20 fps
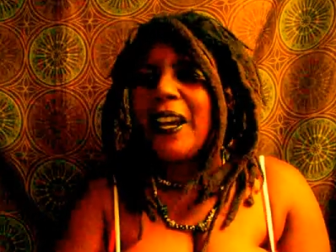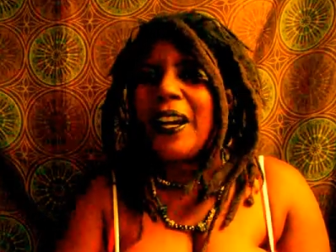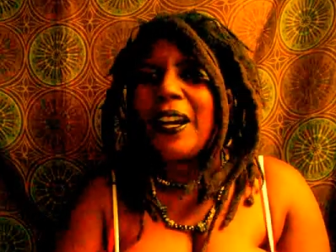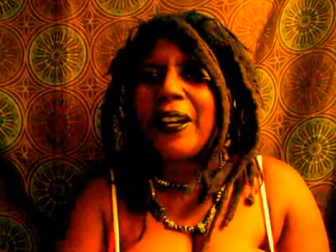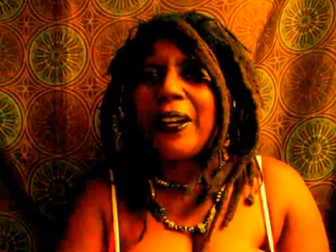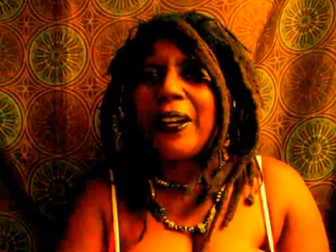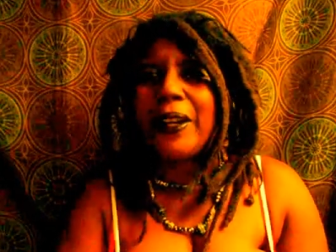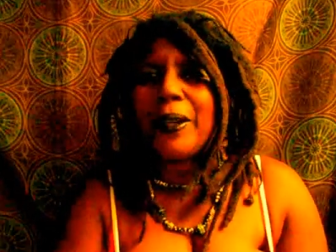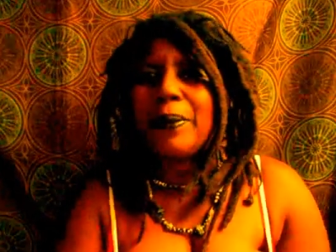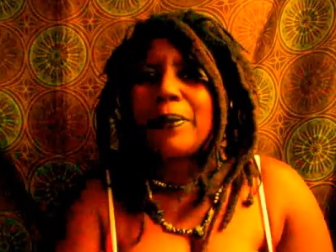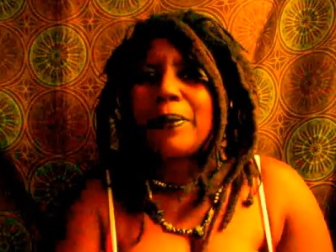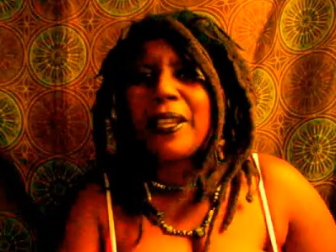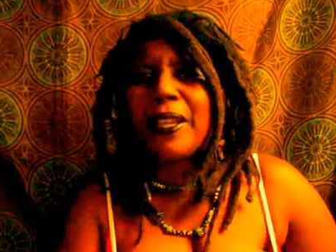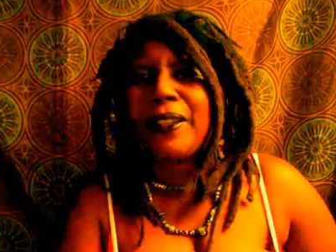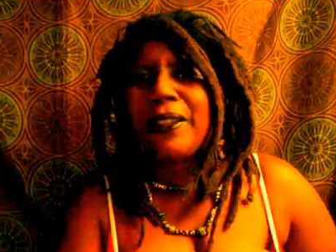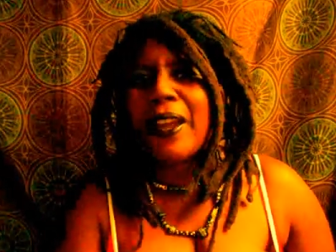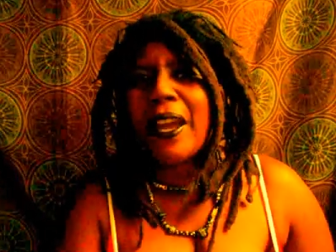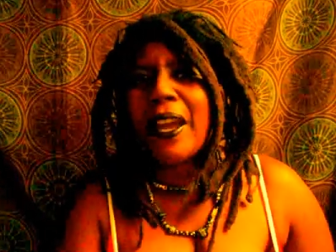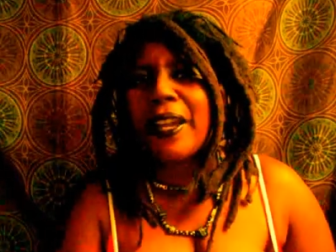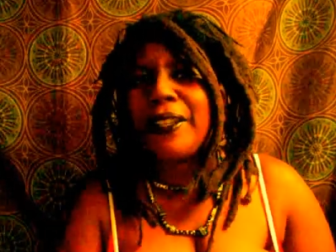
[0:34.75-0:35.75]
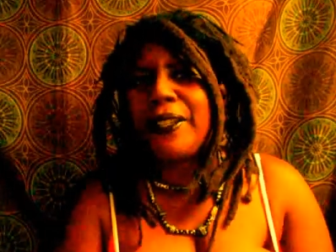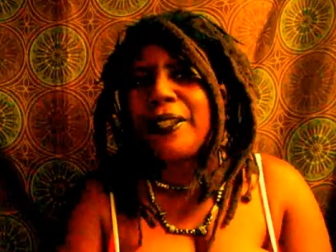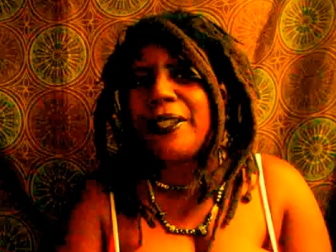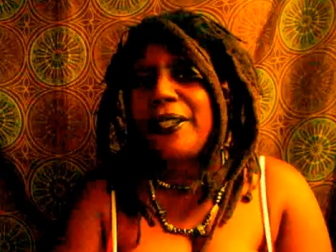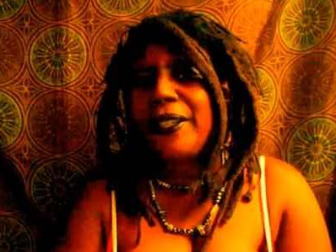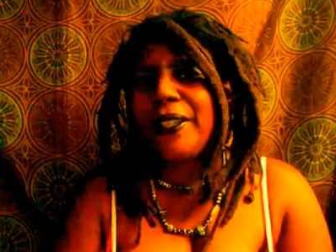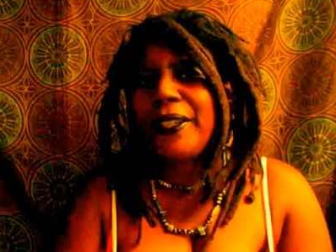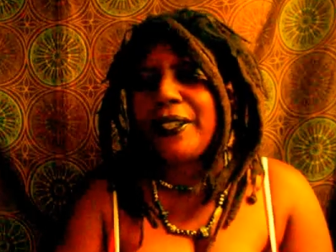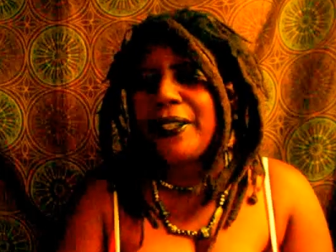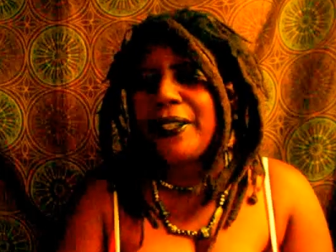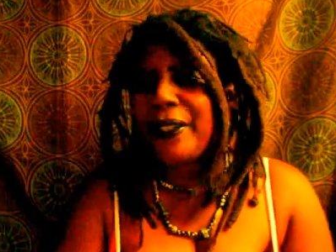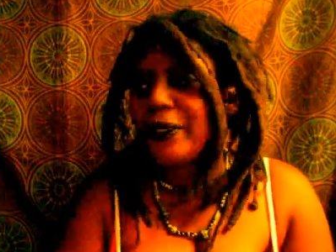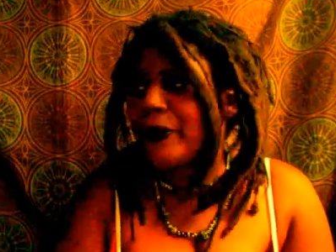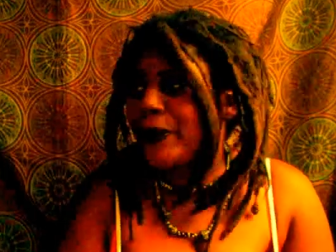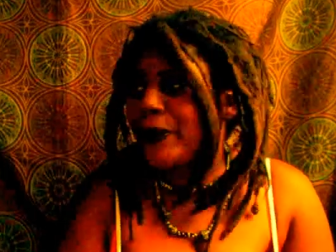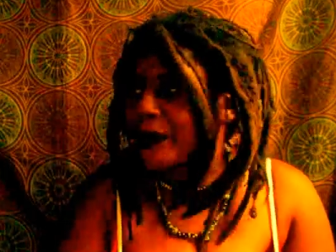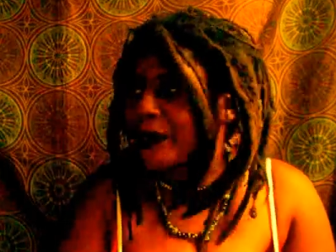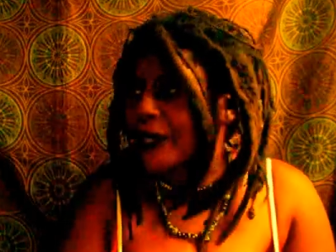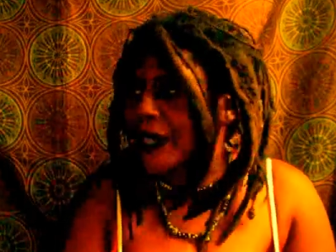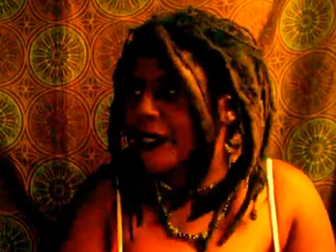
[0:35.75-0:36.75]
Um, in ninety,
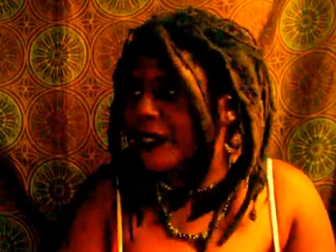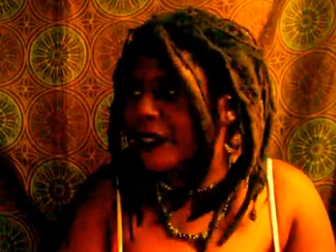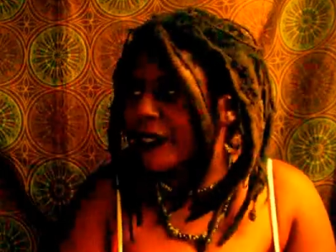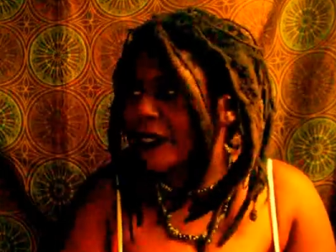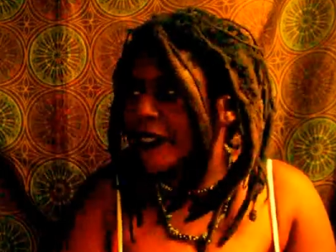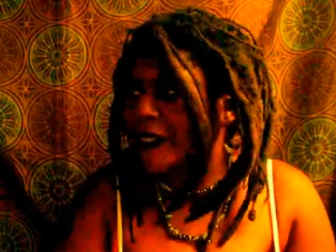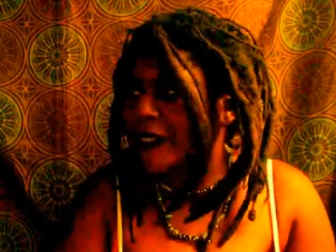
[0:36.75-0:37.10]
was it,